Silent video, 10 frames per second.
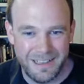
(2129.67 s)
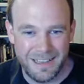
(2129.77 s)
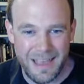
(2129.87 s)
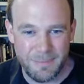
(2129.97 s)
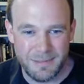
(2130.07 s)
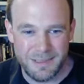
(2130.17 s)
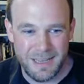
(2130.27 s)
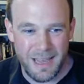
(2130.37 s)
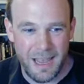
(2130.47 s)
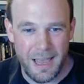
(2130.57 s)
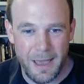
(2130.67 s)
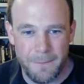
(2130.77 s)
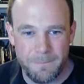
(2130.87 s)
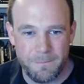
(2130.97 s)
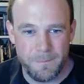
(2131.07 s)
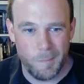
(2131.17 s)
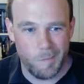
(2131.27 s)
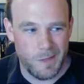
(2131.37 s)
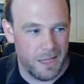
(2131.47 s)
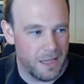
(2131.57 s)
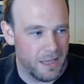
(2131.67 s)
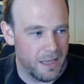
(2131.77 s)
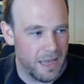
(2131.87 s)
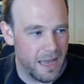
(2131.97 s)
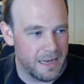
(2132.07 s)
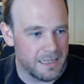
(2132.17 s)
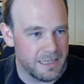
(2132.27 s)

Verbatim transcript: games. Um, and